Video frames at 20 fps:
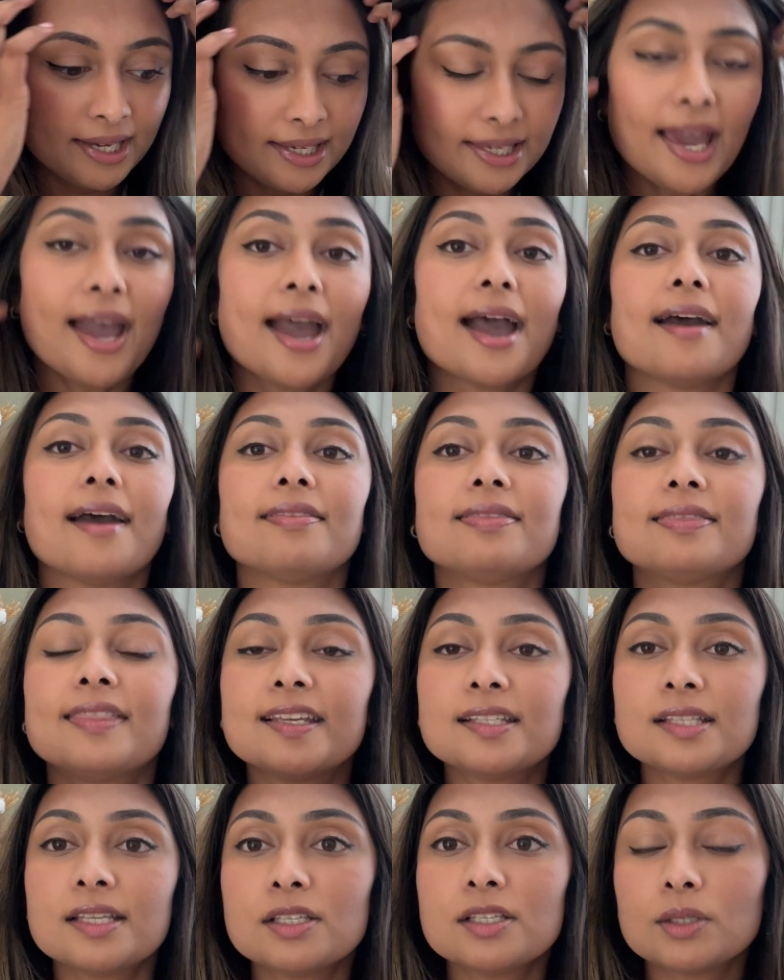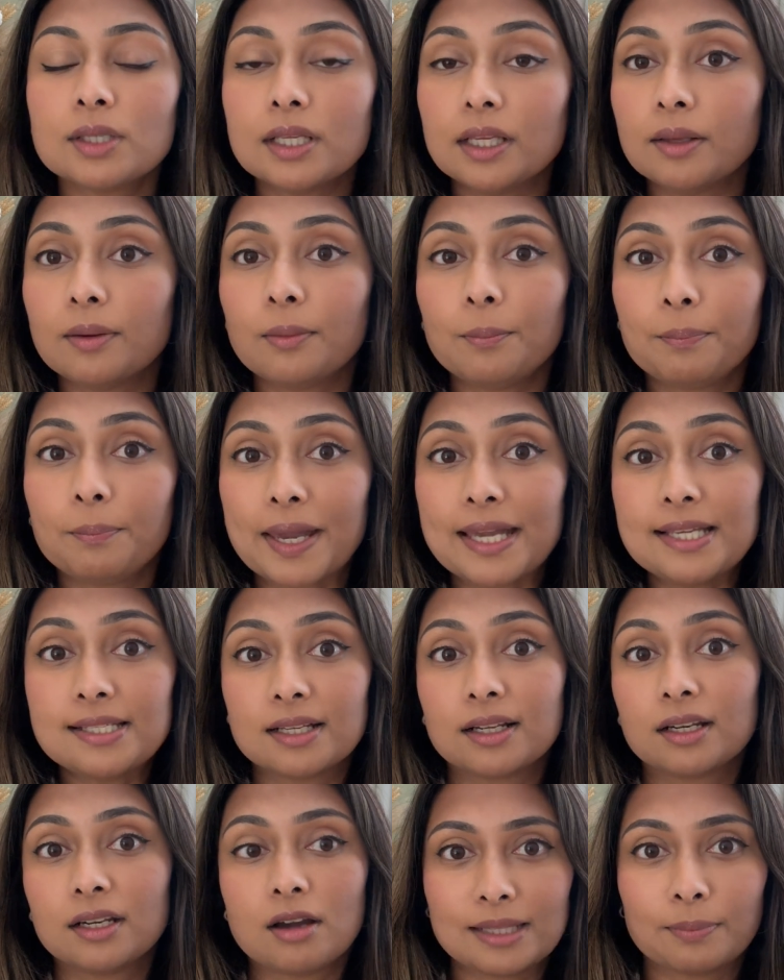yeah, this is
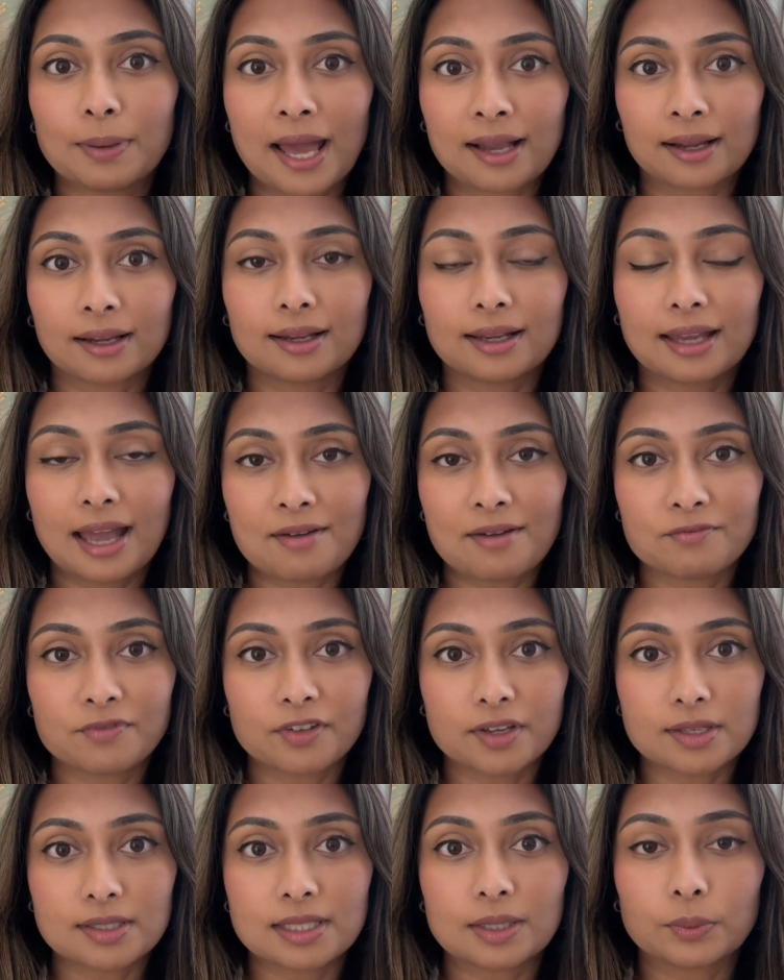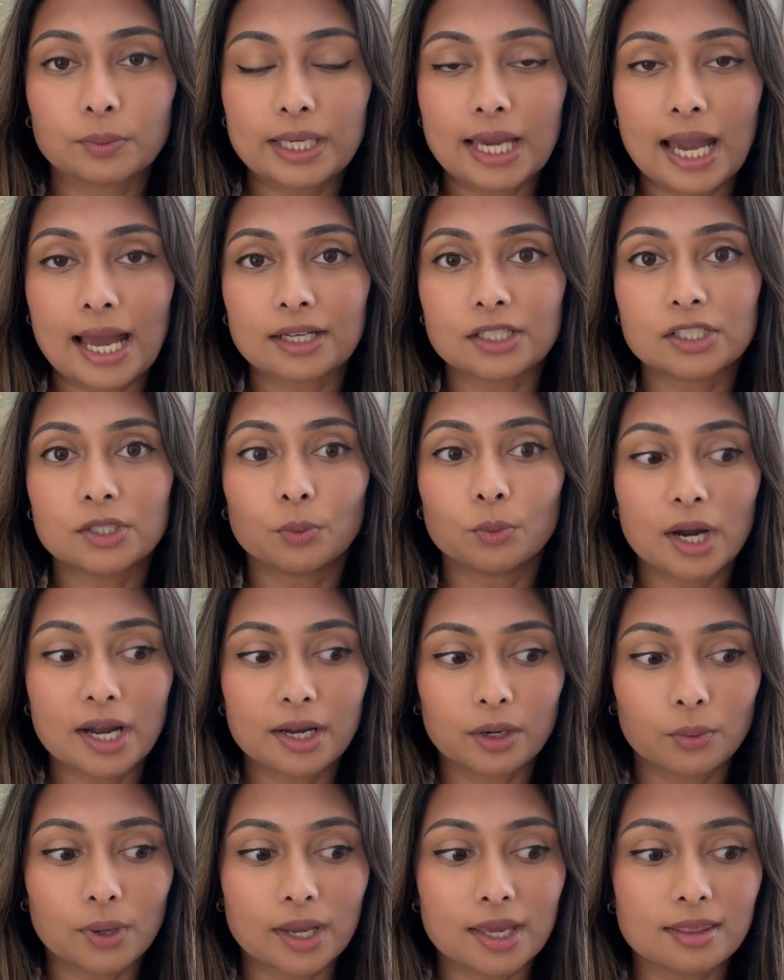basically a blank canvas that we had to
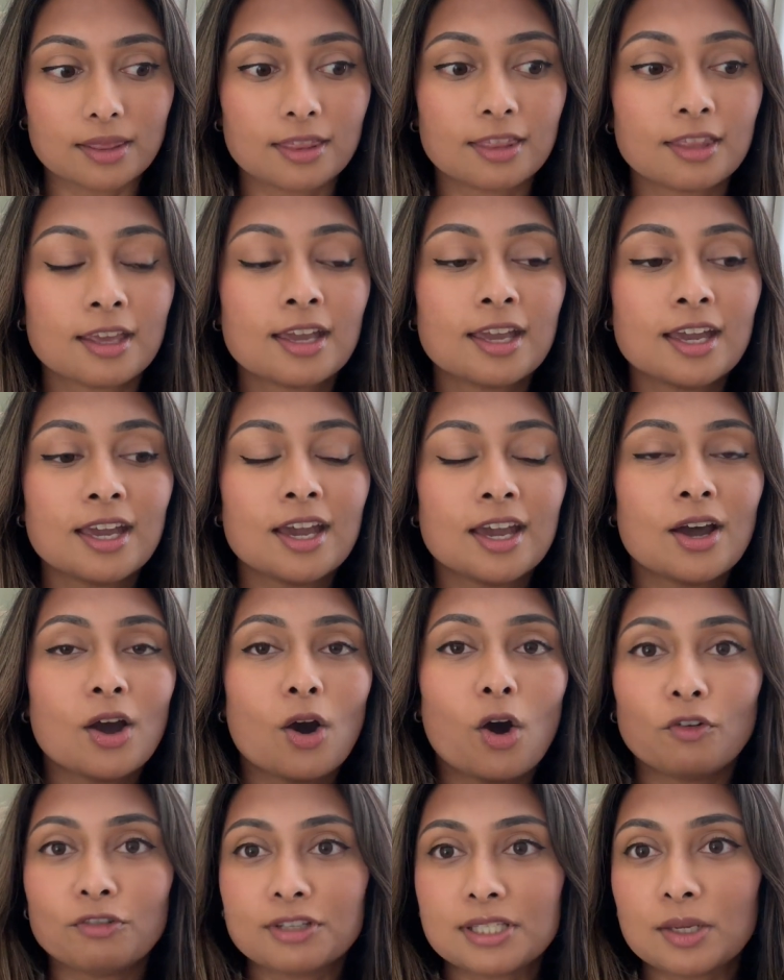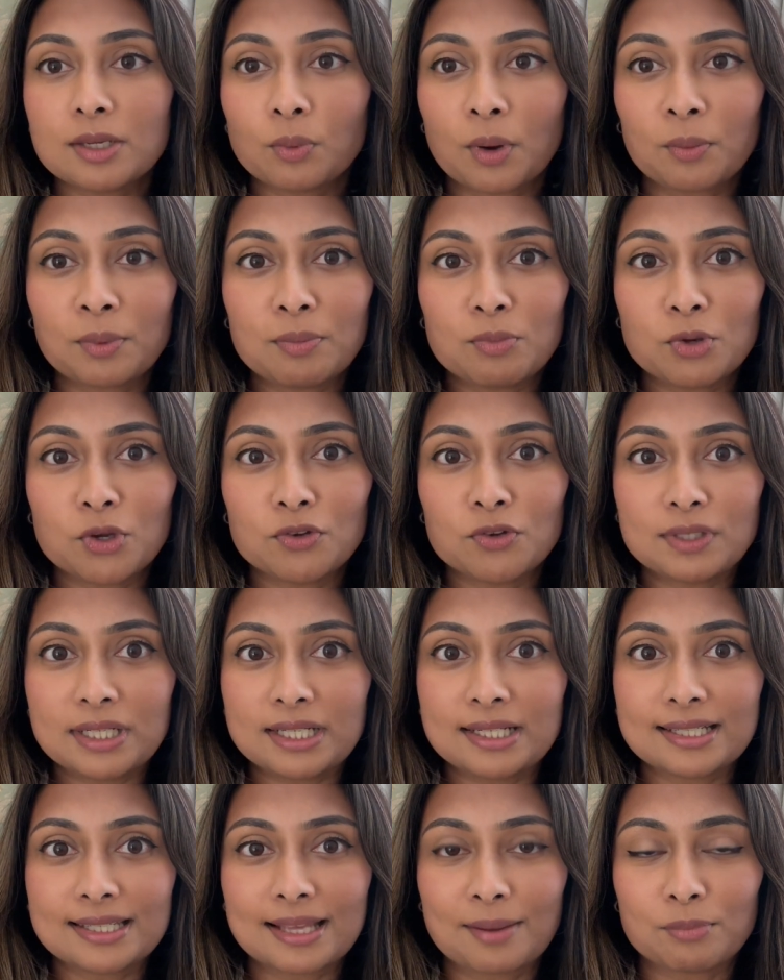work with. Obviously, when we moved
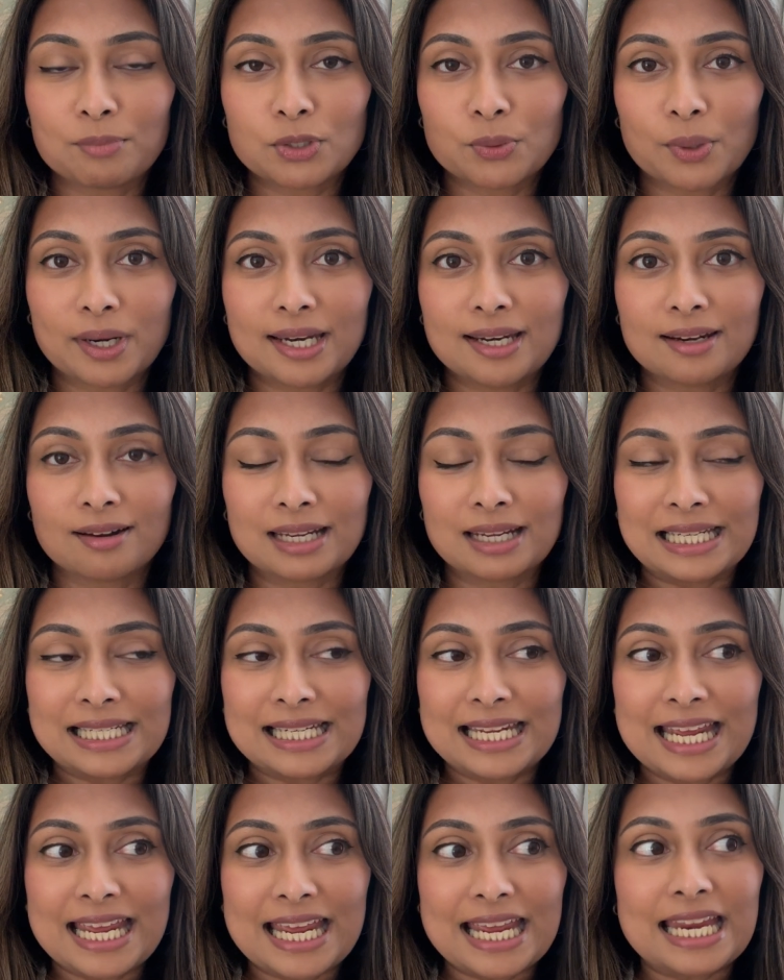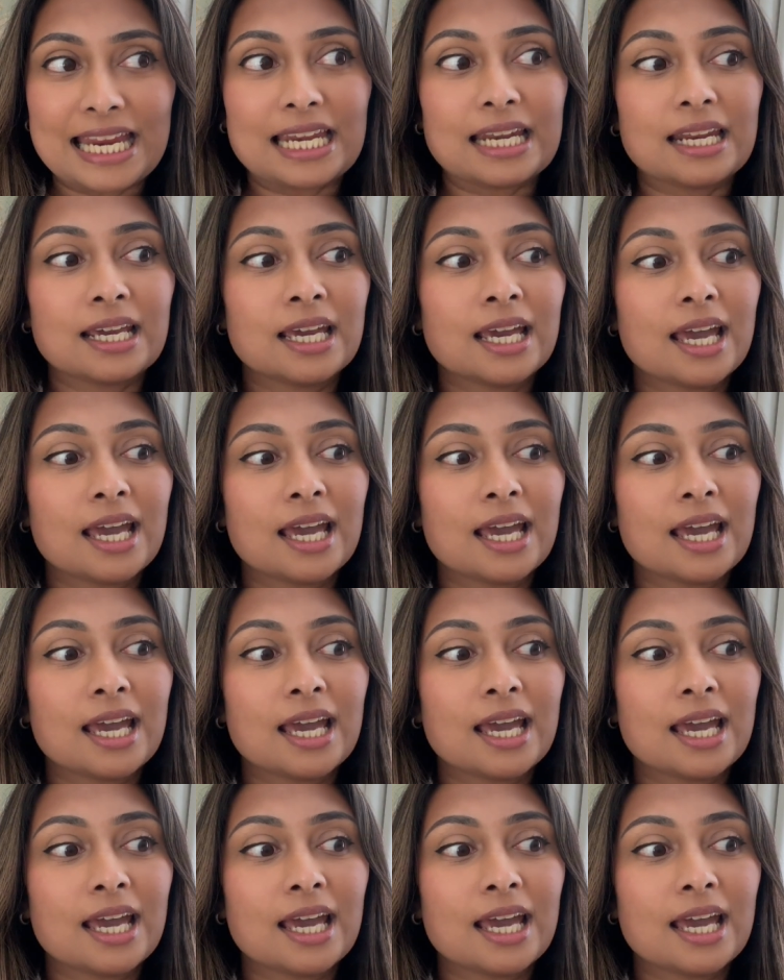in December 2019,